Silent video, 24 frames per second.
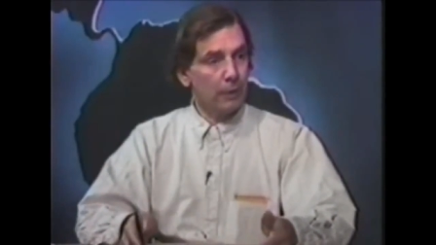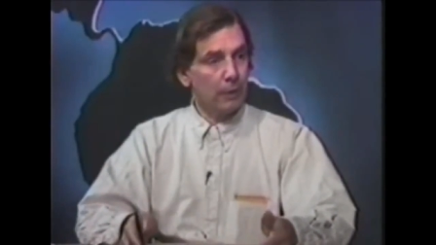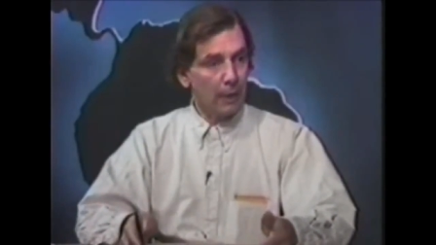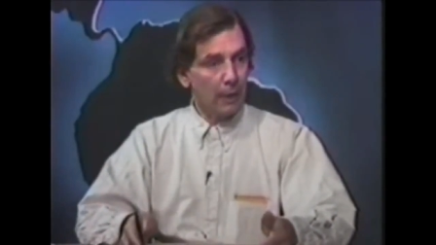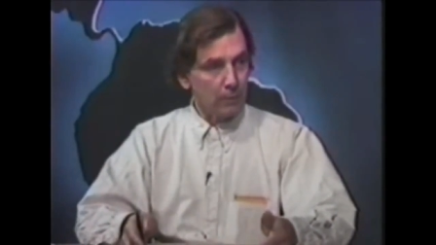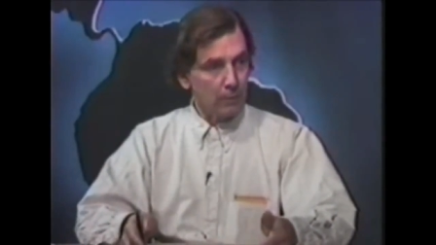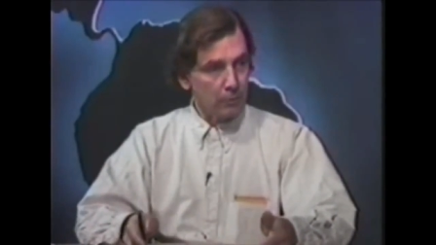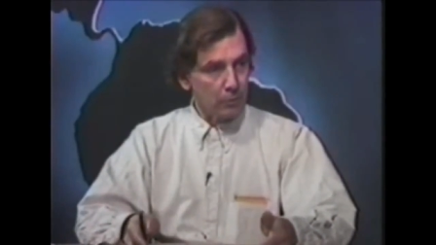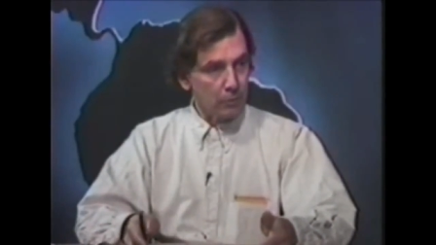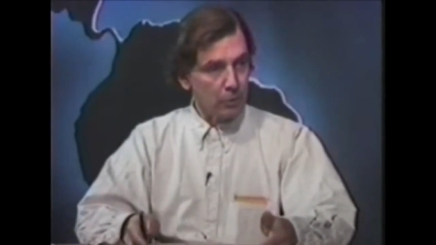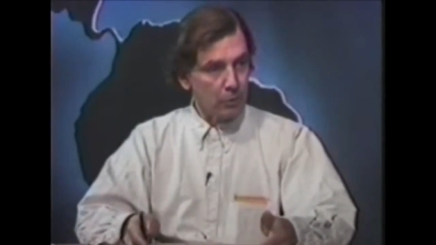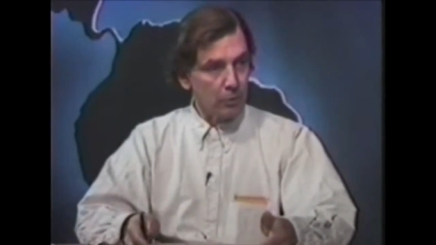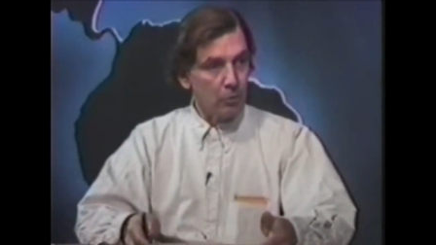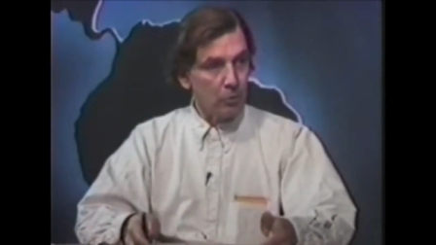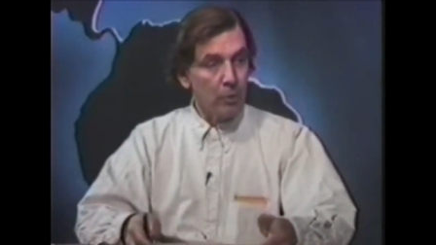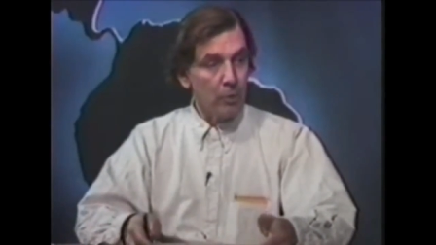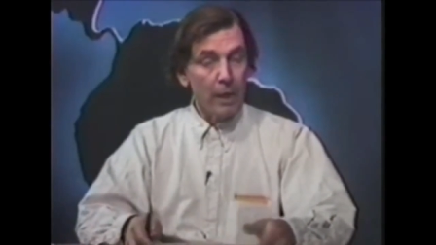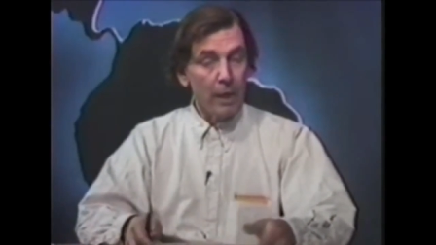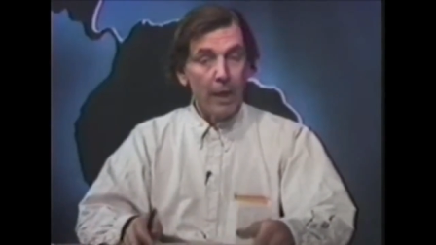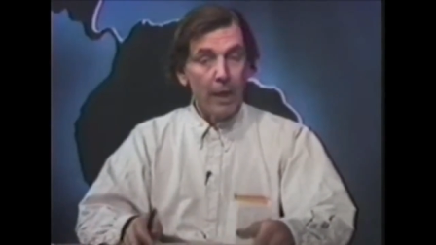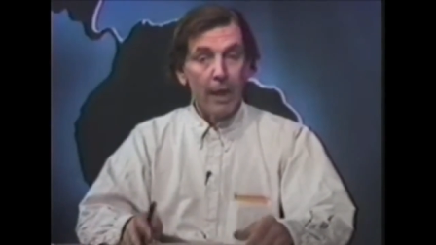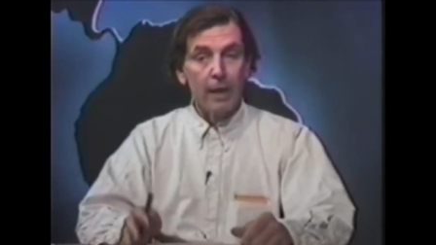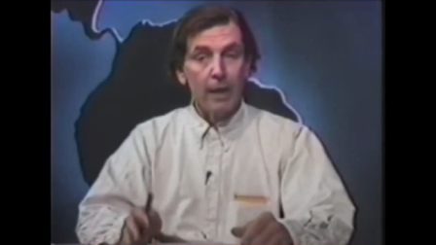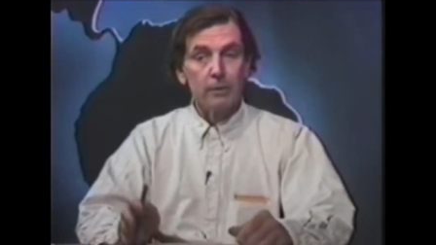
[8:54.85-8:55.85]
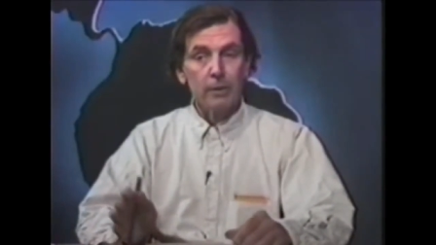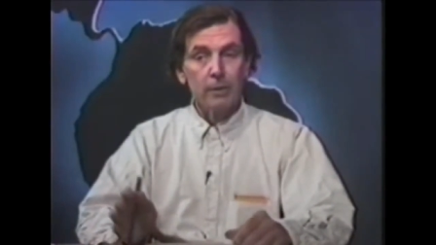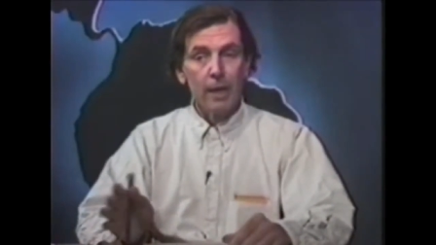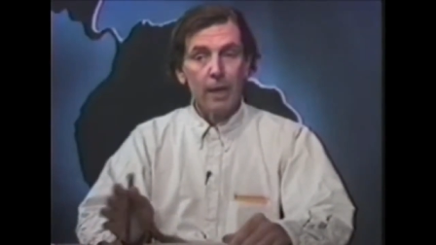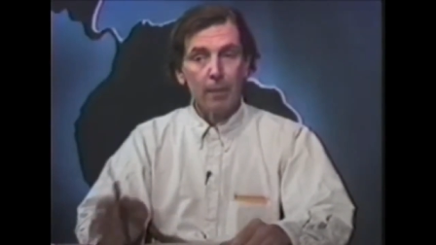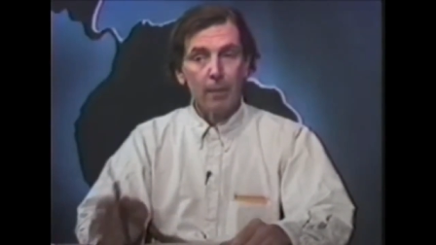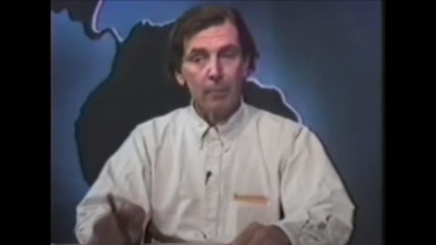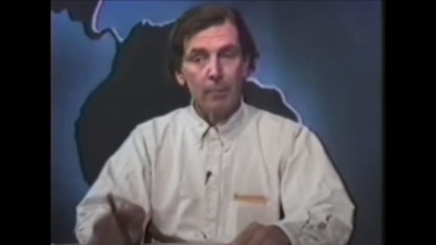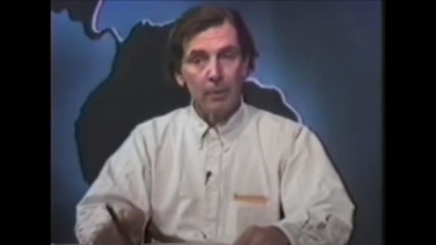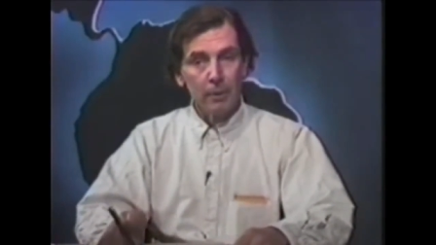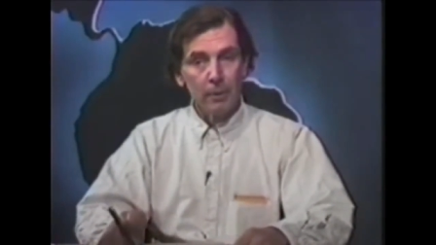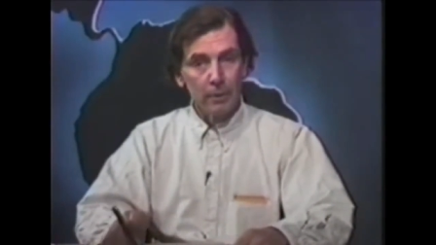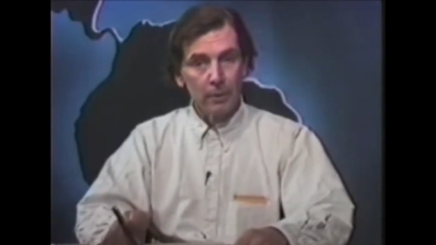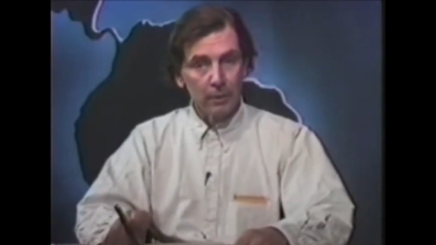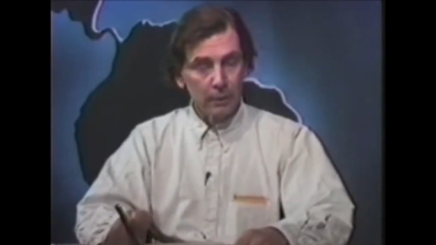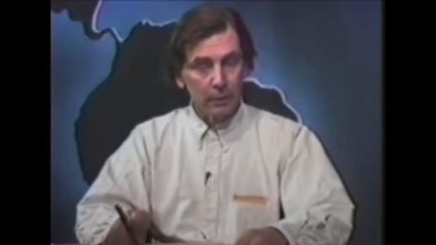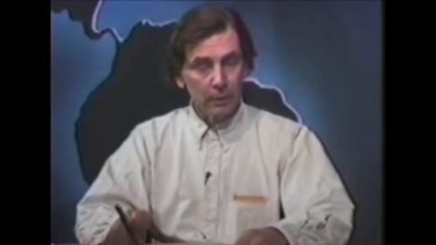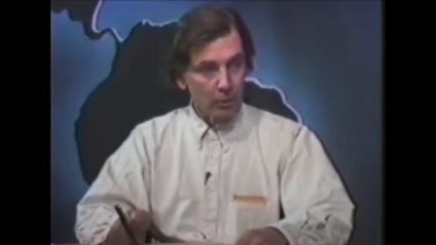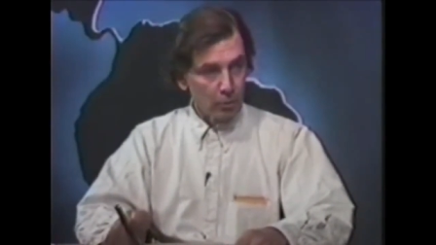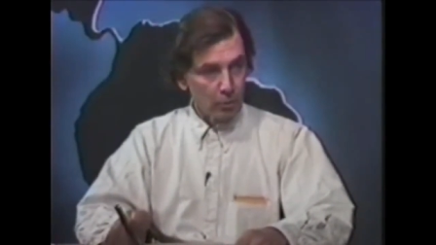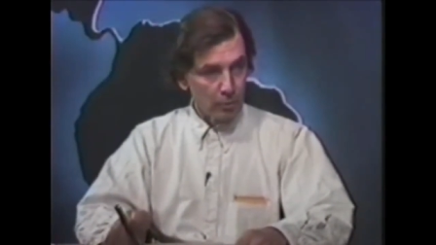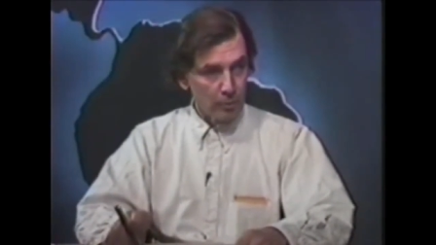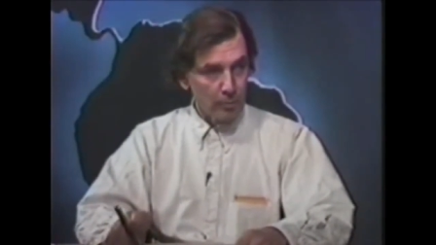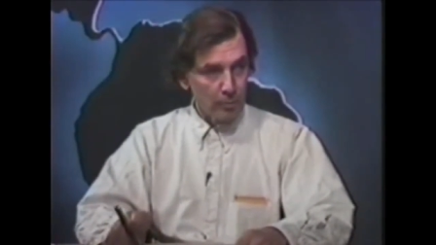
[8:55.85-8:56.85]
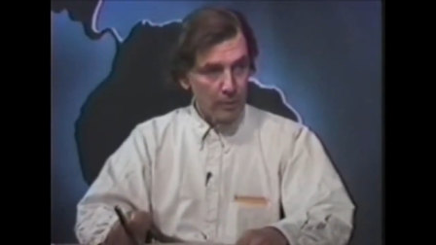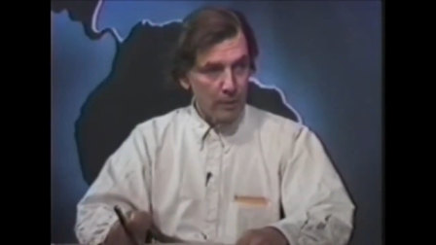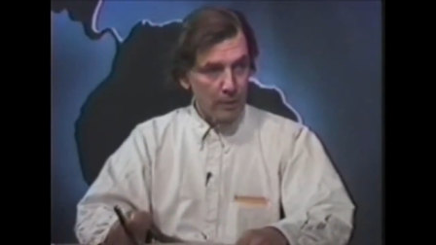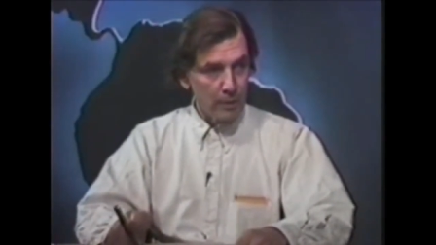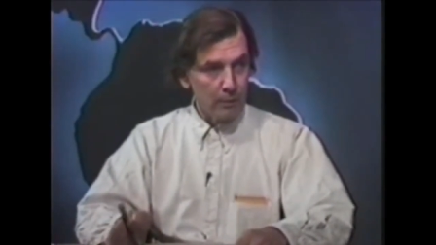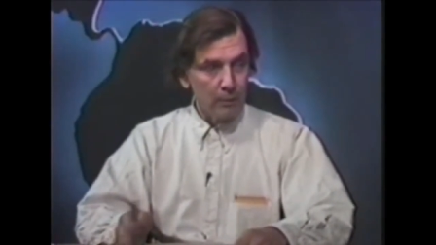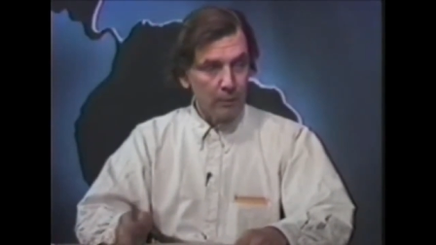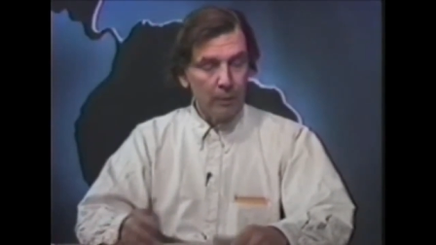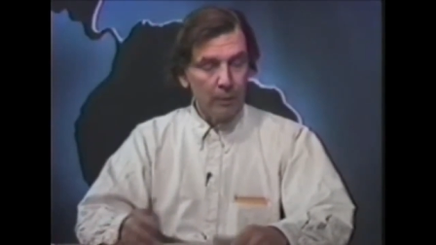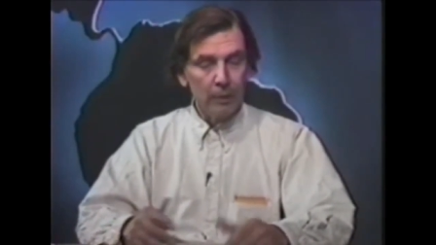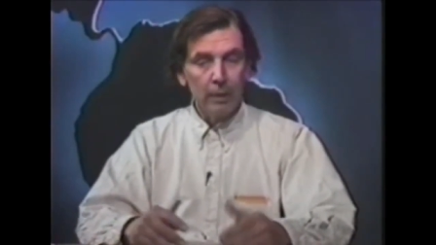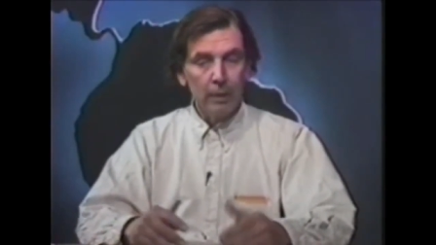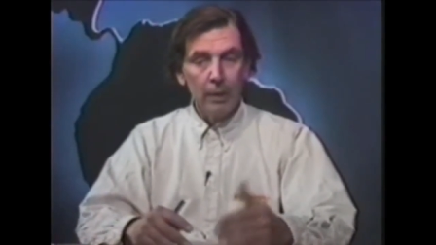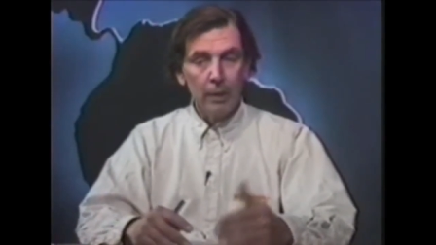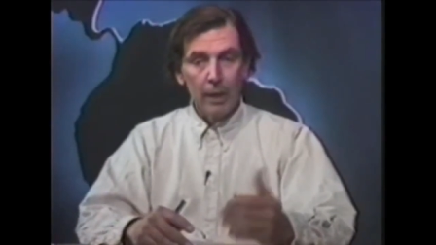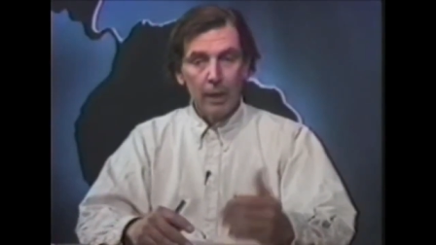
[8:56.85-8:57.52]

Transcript: against you, as happened in the Caribbean,